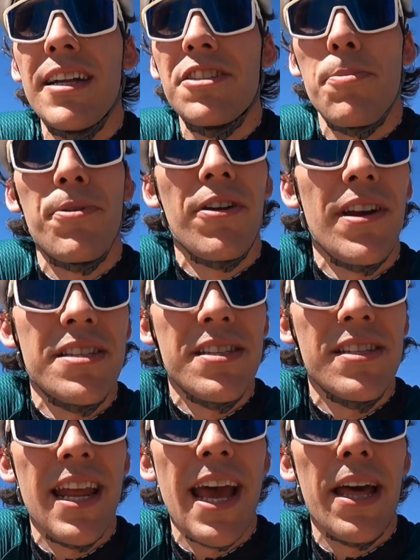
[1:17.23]
to progress
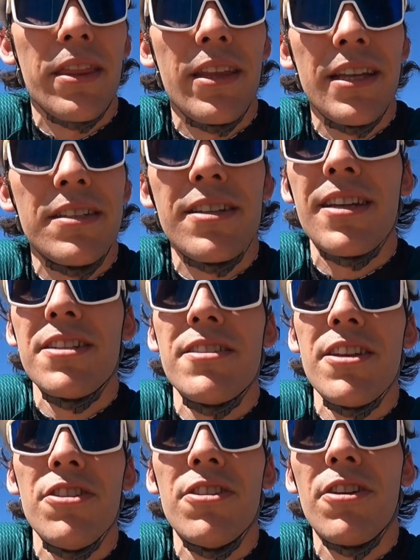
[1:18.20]
as an athlete, to
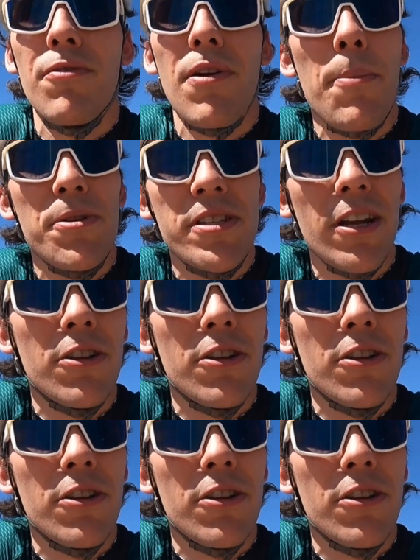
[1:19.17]
continue to represent